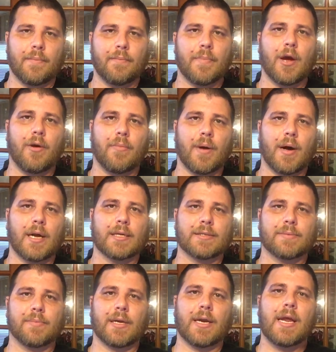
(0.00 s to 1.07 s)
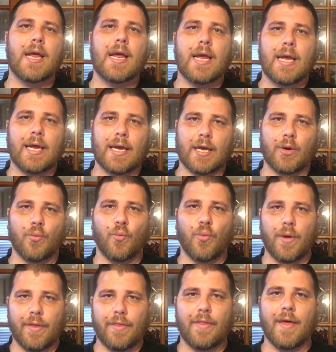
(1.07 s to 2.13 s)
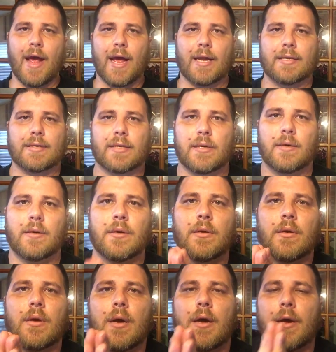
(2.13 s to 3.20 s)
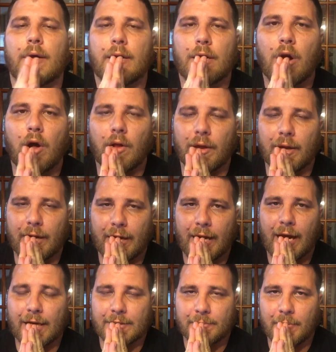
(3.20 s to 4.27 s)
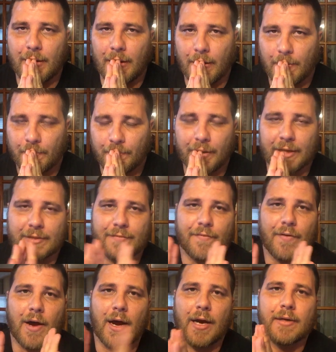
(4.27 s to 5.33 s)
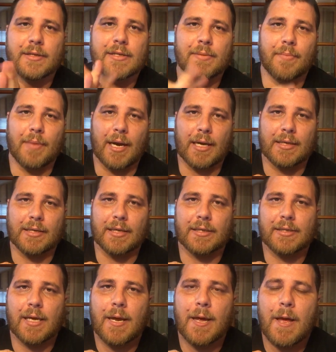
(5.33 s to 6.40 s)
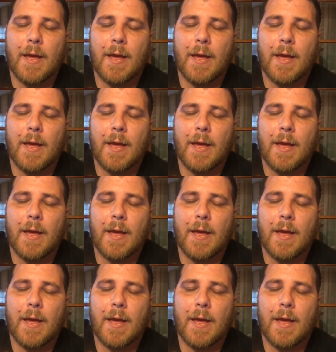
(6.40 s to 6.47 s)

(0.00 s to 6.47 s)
bail bondsmen, in with that. I'm calling it cash bail. That's fine, semantics.